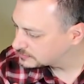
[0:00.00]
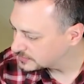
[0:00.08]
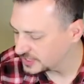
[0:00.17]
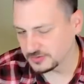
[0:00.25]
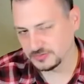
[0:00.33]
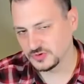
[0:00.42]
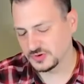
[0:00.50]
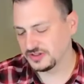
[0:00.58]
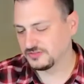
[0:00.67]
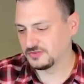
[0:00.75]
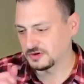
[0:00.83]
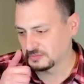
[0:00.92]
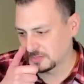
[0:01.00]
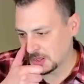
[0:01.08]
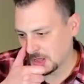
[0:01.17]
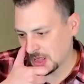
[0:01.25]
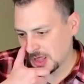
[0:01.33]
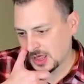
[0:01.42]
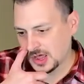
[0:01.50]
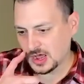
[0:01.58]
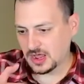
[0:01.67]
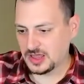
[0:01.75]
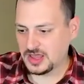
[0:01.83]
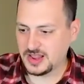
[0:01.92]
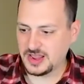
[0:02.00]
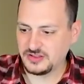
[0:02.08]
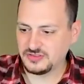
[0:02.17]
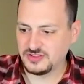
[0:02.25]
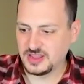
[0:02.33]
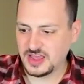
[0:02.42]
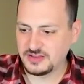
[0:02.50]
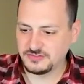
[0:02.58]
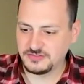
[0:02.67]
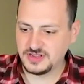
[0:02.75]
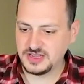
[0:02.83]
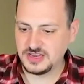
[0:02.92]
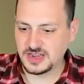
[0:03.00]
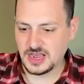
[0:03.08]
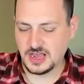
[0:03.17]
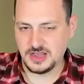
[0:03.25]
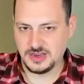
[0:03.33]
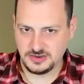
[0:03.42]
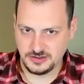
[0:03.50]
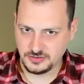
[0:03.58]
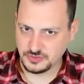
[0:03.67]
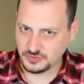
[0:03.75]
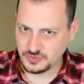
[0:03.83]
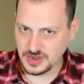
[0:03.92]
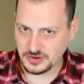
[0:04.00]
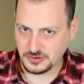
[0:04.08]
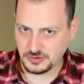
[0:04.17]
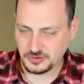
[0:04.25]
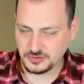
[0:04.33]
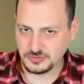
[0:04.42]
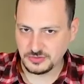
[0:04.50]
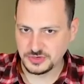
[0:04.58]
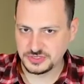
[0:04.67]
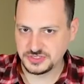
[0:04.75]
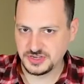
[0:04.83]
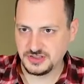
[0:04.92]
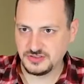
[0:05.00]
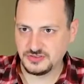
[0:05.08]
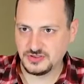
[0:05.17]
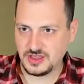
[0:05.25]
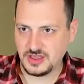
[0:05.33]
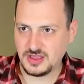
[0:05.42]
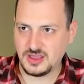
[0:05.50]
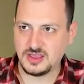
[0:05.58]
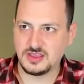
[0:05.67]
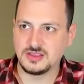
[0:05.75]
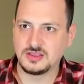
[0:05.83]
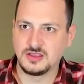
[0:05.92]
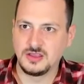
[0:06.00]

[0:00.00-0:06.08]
Yep, 24. And it has the FD9 reticle, which is a